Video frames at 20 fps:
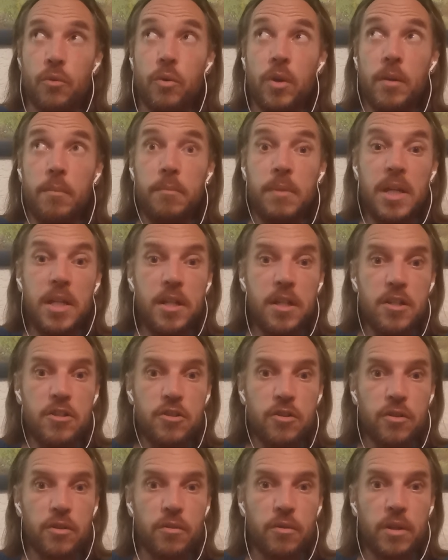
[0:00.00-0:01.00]
We'll meet
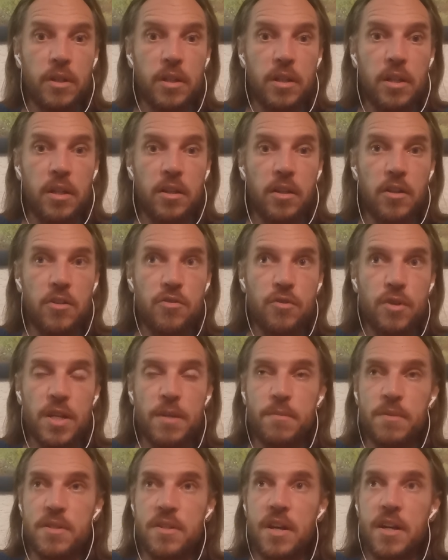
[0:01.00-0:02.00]
each other in the
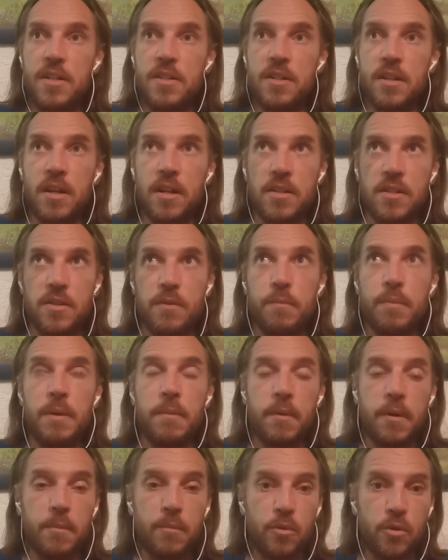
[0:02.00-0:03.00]
dream state, and some
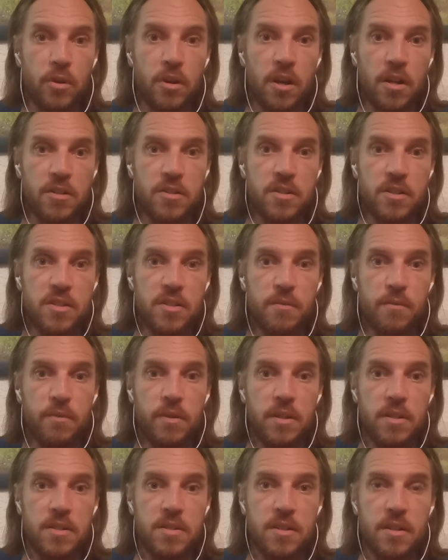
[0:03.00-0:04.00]
people are more conscious of
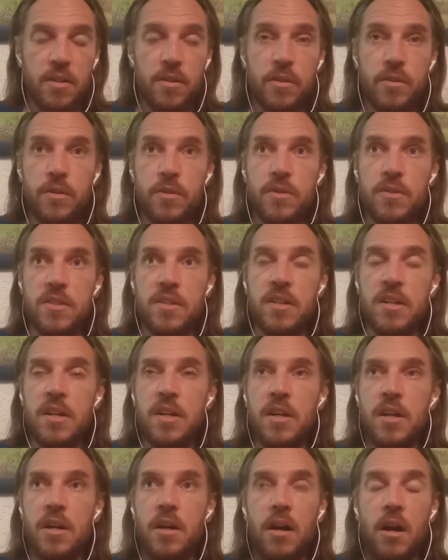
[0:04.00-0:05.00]
this than others.
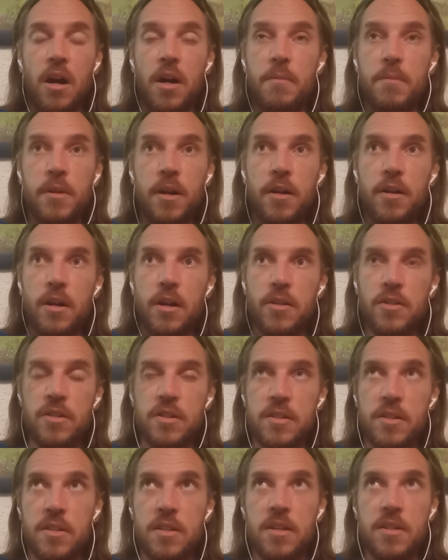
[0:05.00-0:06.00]
I'm not
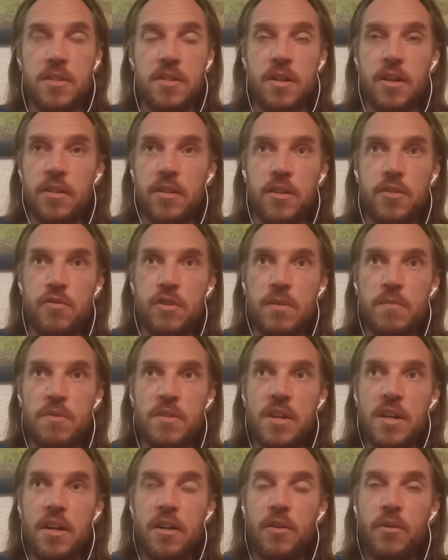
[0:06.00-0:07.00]
conscious of this, not in the dream
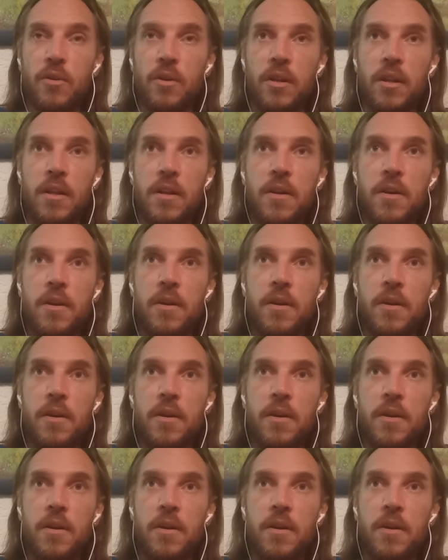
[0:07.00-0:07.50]
state at all.